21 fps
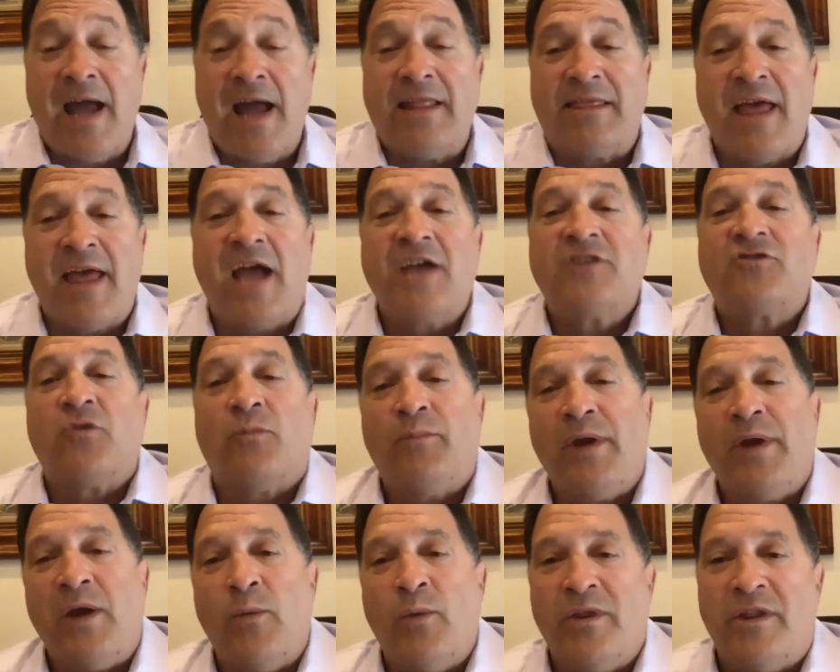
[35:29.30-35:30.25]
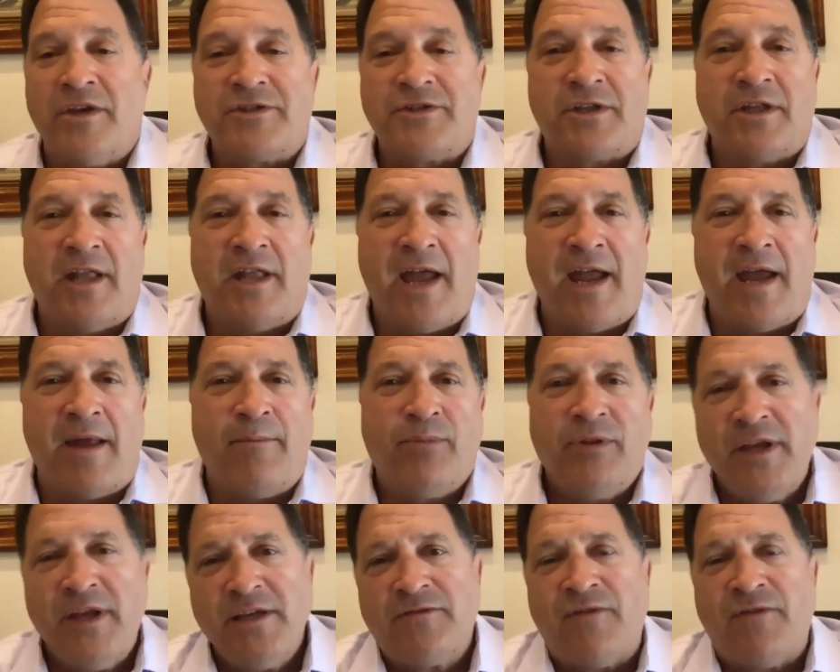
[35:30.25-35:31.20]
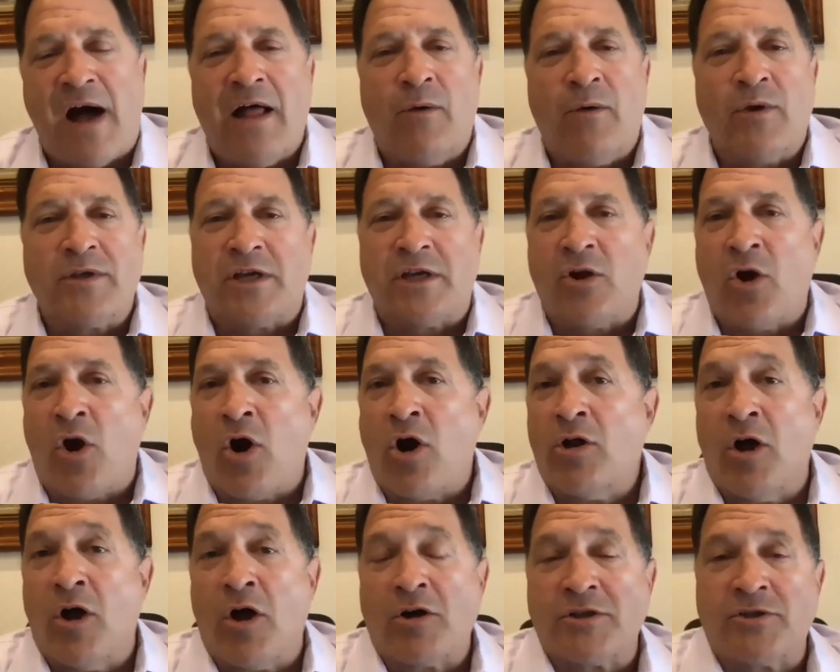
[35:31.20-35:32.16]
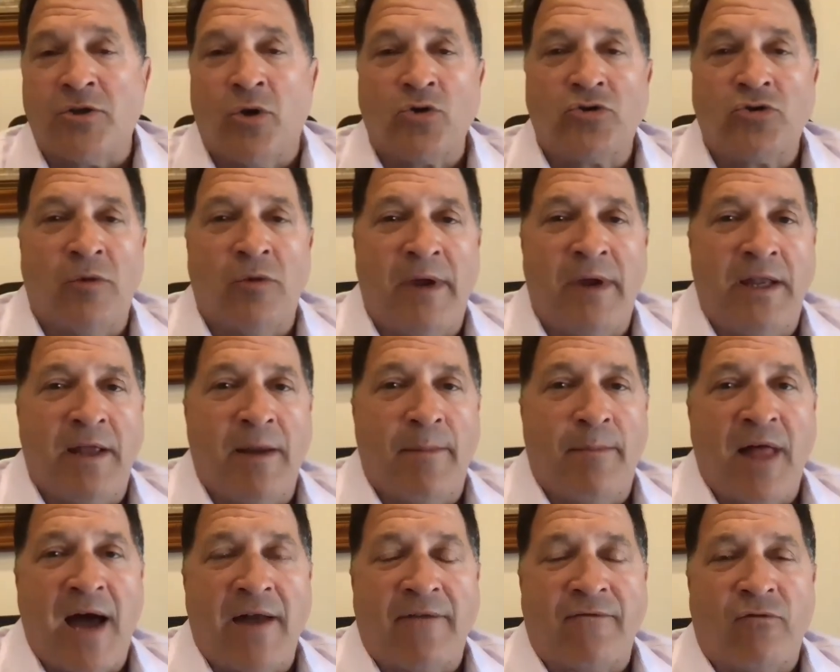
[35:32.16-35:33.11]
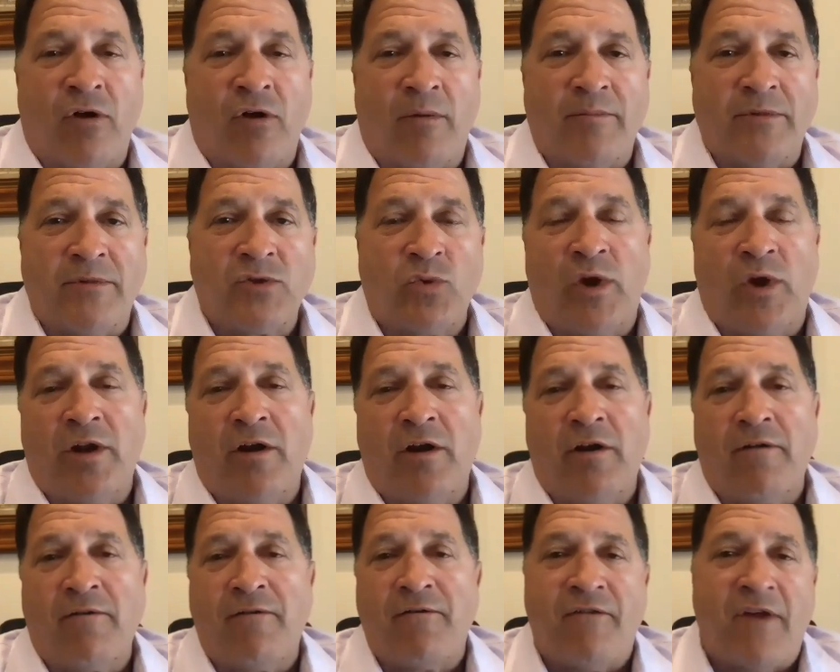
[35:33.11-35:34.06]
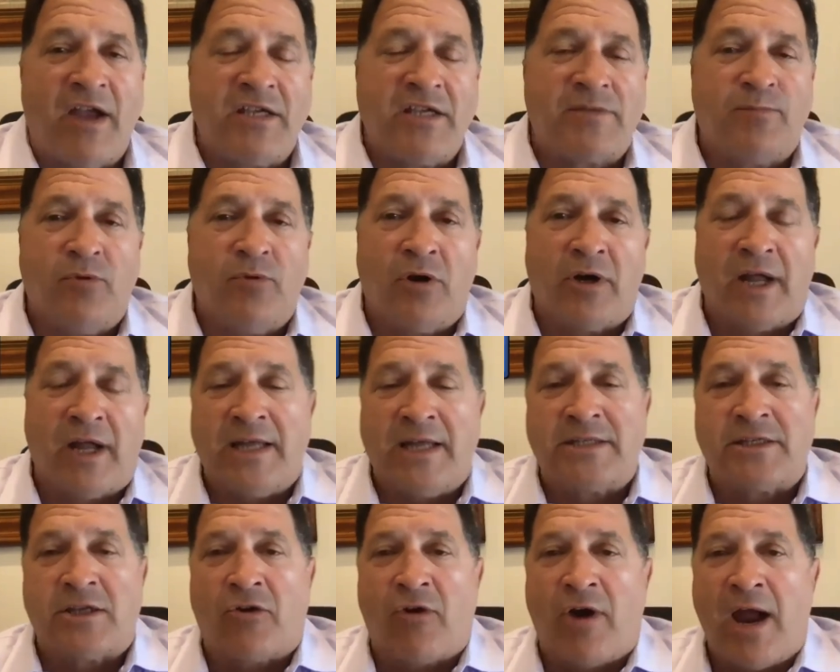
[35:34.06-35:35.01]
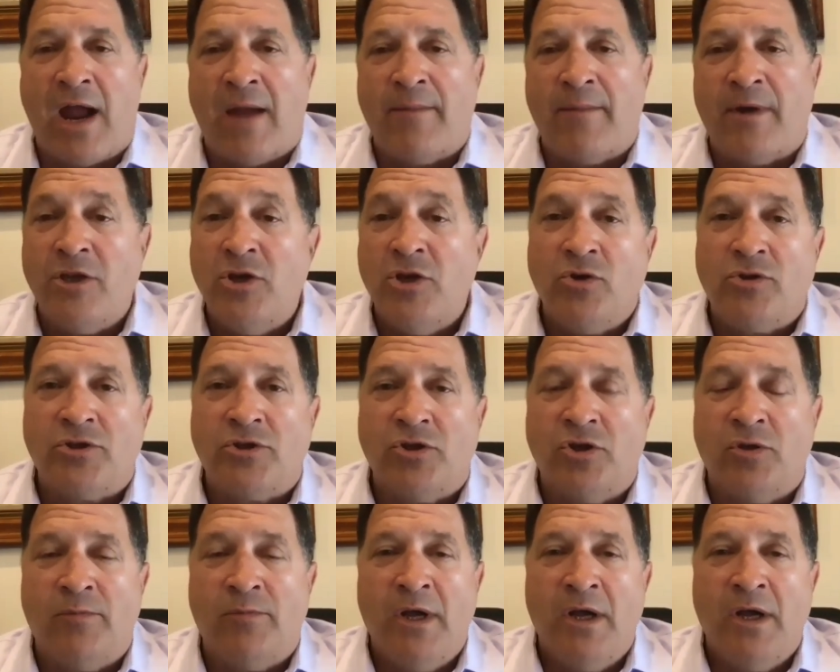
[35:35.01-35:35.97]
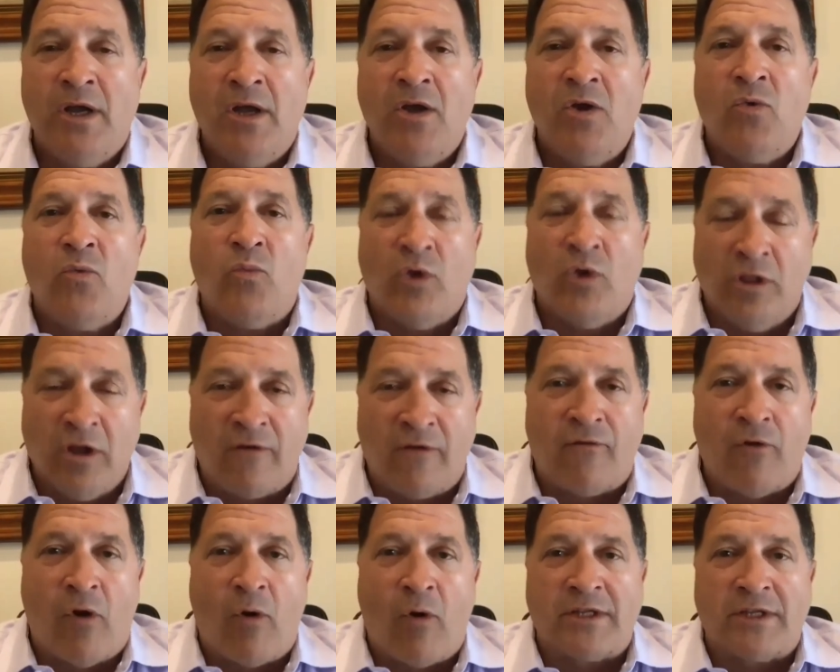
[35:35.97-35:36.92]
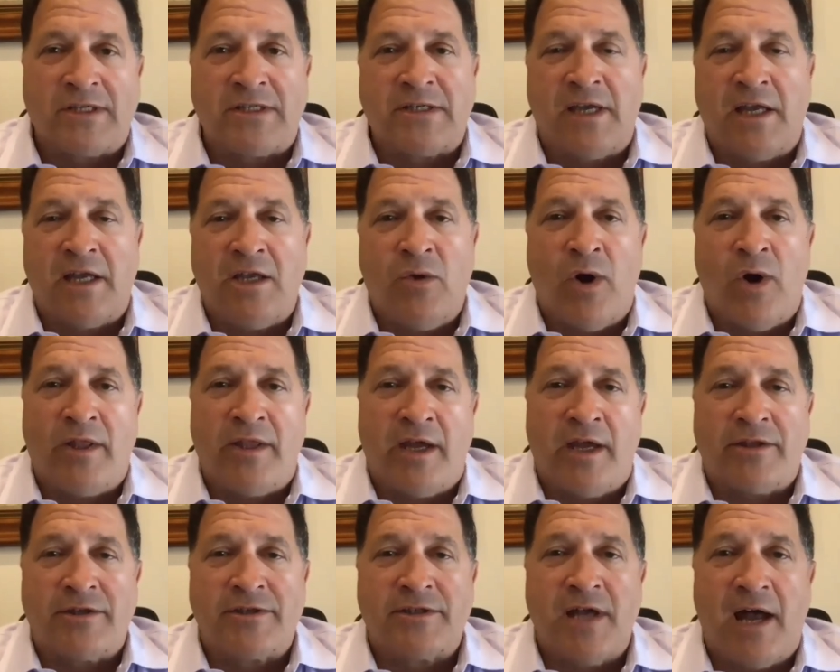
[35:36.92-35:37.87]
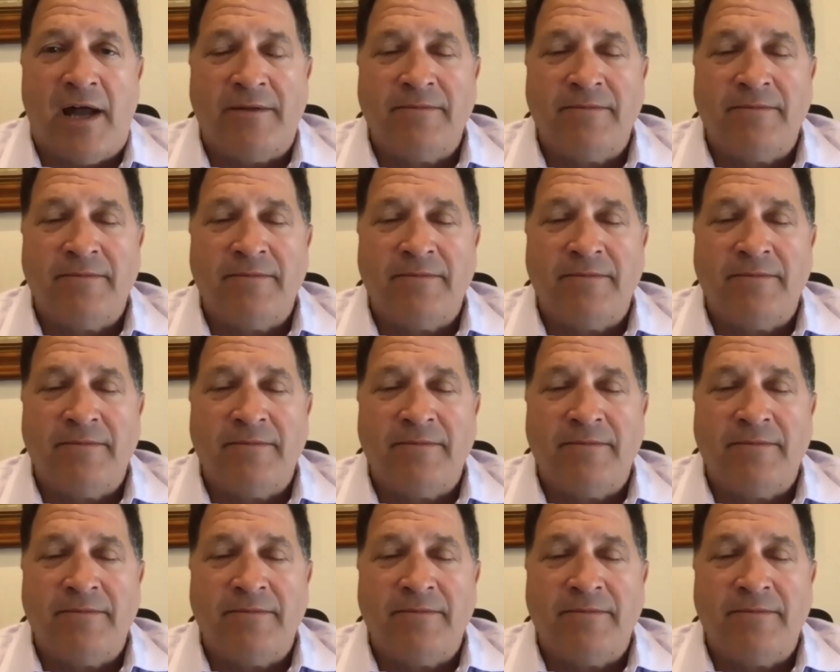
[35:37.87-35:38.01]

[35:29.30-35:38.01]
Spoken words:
thanks for being with us today, and please follow us on all our social media platforms, Twitter, Facebook, Instagram, and YouTube. We look forward to seeing you on the other side.